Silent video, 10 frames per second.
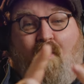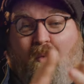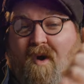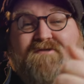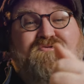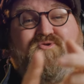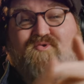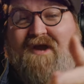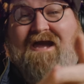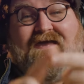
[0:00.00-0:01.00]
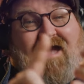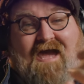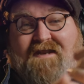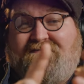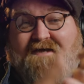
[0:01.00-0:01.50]
one track
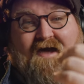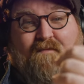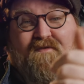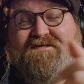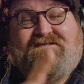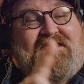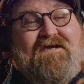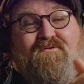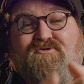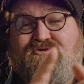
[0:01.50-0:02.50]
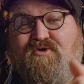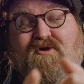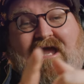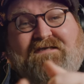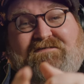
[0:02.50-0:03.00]
at a time, with a single
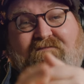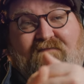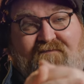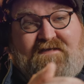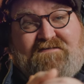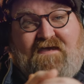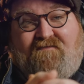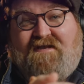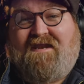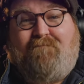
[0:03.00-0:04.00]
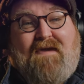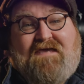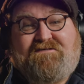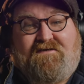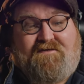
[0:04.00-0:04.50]
Shure SM57 and a
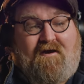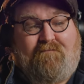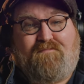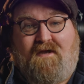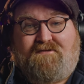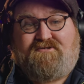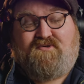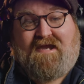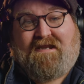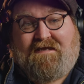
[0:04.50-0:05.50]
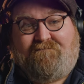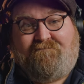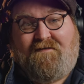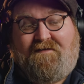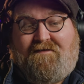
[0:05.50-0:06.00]
bass guitar plugged straight in.
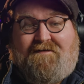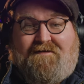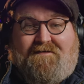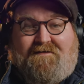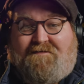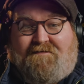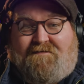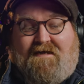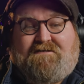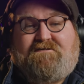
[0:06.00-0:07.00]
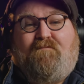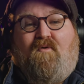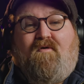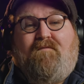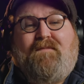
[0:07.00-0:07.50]
It's
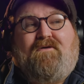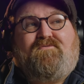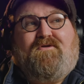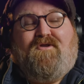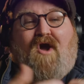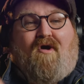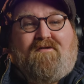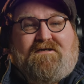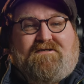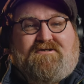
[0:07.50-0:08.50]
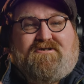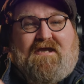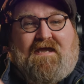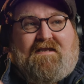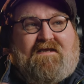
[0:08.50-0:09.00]
more about knowledge
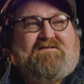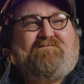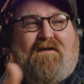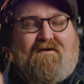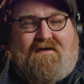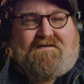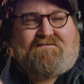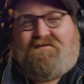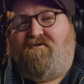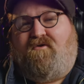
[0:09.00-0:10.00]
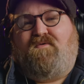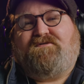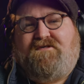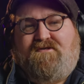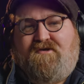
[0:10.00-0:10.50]
and experience and knowing what
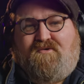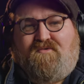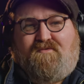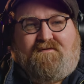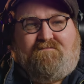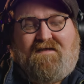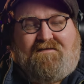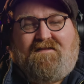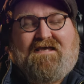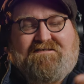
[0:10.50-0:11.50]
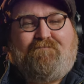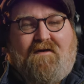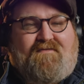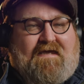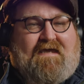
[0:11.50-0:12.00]
to do, and less
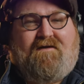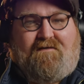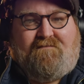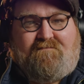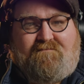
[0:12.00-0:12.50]
about the gear.